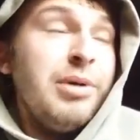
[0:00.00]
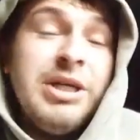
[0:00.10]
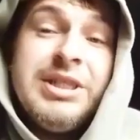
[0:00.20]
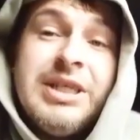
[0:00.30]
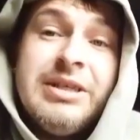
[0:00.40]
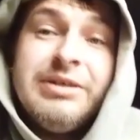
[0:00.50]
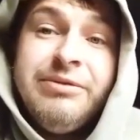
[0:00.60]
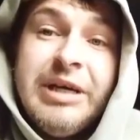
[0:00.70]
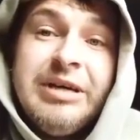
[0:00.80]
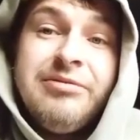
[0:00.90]
I bullied it
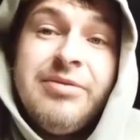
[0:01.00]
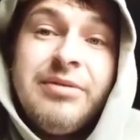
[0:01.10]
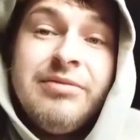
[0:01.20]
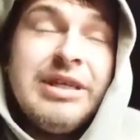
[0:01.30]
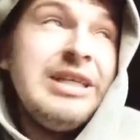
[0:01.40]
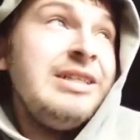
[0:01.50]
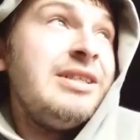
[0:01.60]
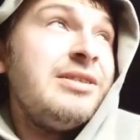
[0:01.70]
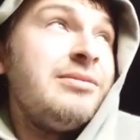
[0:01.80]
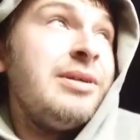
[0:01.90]
out from the
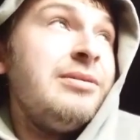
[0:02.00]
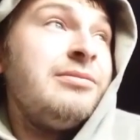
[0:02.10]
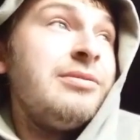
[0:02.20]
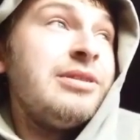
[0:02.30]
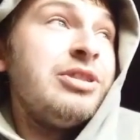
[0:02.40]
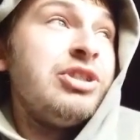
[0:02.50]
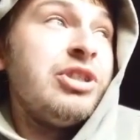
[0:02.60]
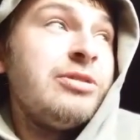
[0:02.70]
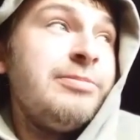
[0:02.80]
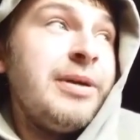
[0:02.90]
reed as well and
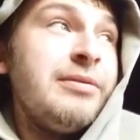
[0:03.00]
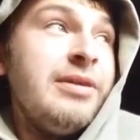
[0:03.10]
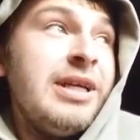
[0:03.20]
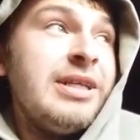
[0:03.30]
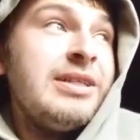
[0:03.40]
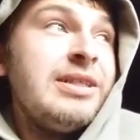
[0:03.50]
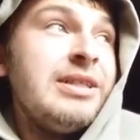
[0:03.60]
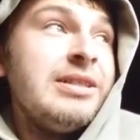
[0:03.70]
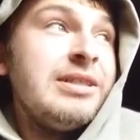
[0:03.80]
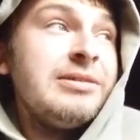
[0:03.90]
just about
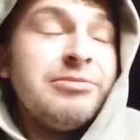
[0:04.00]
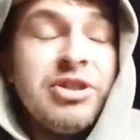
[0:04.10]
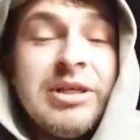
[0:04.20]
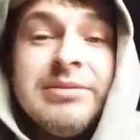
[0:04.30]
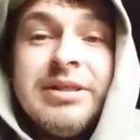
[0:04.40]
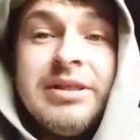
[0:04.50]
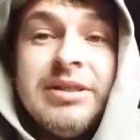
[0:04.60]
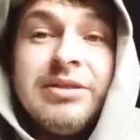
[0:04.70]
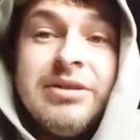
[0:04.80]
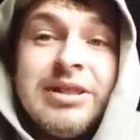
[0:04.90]
landed it, and it snapped at
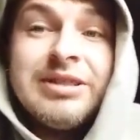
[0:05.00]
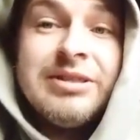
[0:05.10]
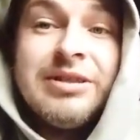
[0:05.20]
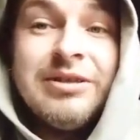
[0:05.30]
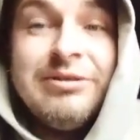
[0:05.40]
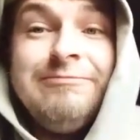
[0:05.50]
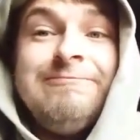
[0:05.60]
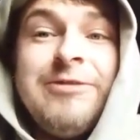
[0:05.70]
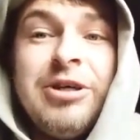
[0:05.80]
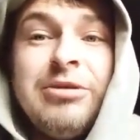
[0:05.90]
the hook link, so I'm
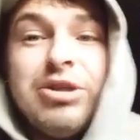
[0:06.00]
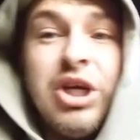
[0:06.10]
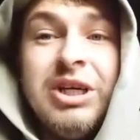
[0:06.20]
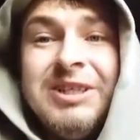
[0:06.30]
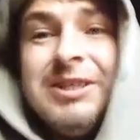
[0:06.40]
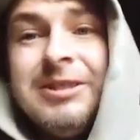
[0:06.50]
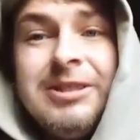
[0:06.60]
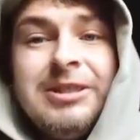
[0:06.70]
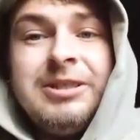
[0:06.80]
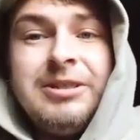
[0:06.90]
gutted.
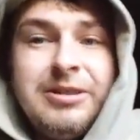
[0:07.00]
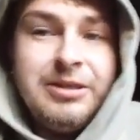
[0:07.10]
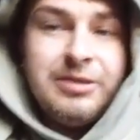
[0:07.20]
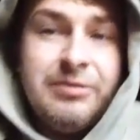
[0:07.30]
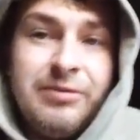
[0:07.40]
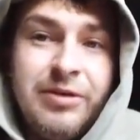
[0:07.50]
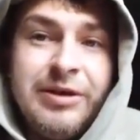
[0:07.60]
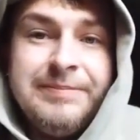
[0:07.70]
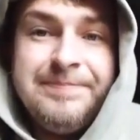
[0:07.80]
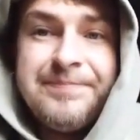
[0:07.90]

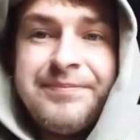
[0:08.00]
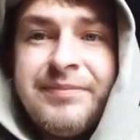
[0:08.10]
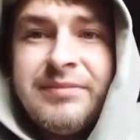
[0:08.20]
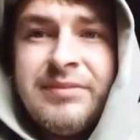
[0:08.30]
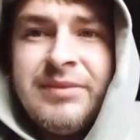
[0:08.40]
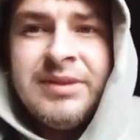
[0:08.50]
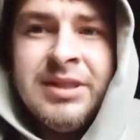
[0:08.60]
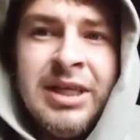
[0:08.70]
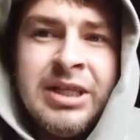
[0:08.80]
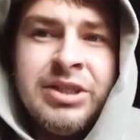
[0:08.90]
Right,
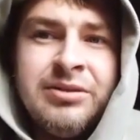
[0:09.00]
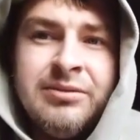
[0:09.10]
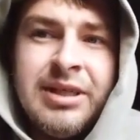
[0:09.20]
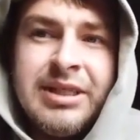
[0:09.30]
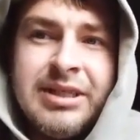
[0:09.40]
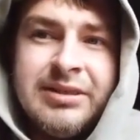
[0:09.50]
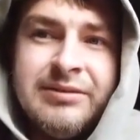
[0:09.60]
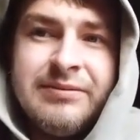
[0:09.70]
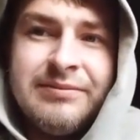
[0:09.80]
catch you all later.